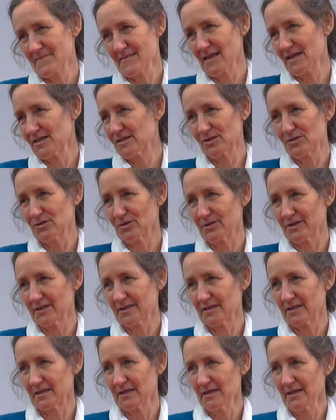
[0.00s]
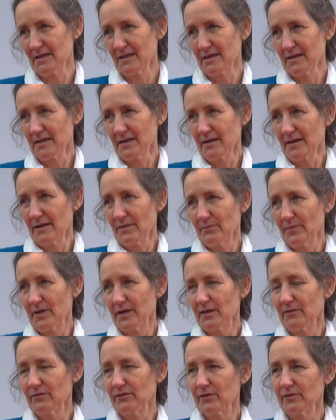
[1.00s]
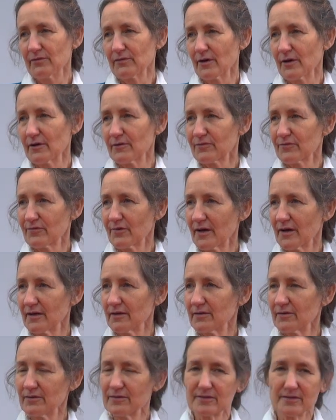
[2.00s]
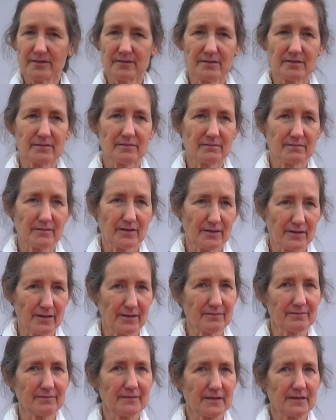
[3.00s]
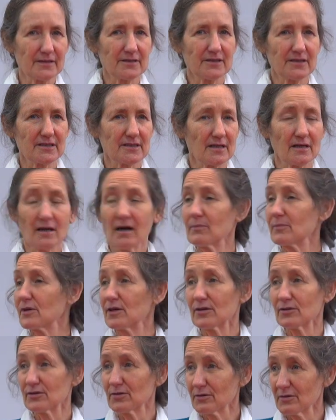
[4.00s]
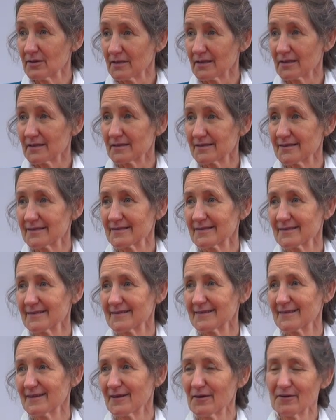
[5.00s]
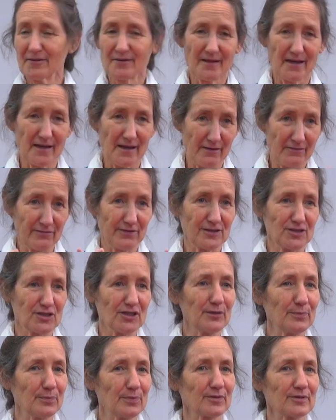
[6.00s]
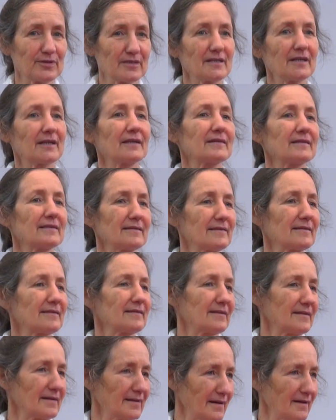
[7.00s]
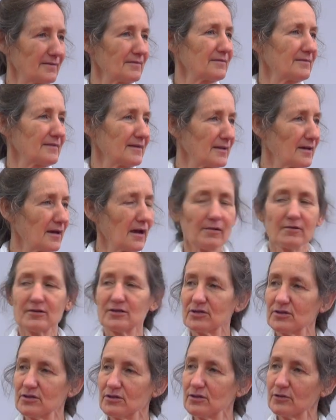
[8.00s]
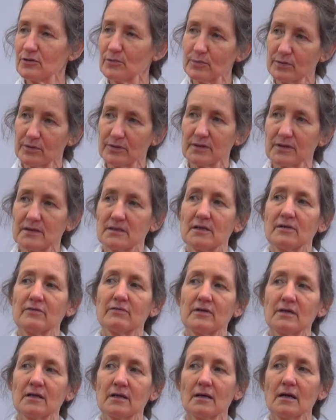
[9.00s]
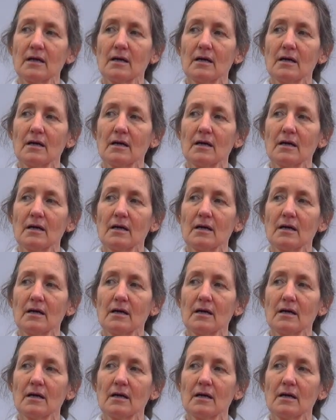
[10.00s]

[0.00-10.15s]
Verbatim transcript: It's a choice. But if you've got a friend who's, you know, she said, I'm going to do this, you know, the effort she puts in, you know, encourages you to put this effort in.